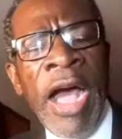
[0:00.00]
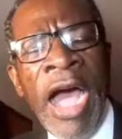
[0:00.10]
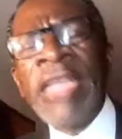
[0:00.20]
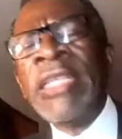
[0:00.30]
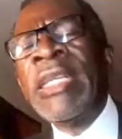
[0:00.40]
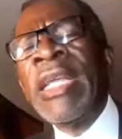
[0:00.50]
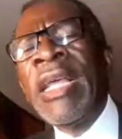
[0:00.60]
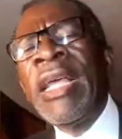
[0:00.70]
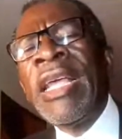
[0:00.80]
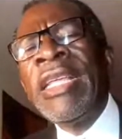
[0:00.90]
And
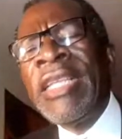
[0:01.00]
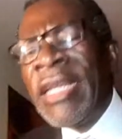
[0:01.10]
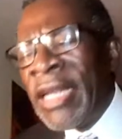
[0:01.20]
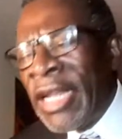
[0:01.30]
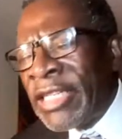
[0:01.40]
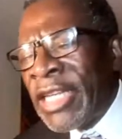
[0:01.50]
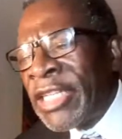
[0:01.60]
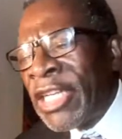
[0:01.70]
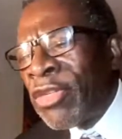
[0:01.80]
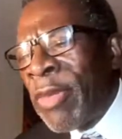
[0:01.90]
ladies and
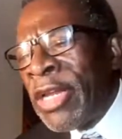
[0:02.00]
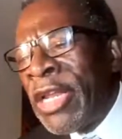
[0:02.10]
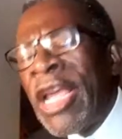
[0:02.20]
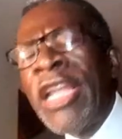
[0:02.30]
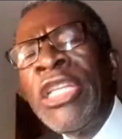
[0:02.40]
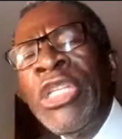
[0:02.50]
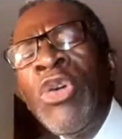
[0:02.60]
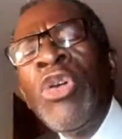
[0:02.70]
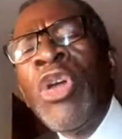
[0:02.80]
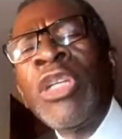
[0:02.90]
gentlemen,
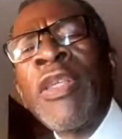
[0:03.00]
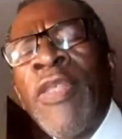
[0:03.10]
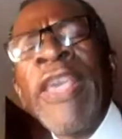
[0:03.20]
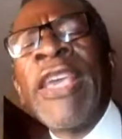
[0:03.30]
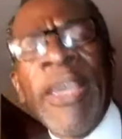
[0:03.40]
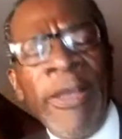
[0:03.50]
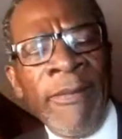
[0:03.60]
do not think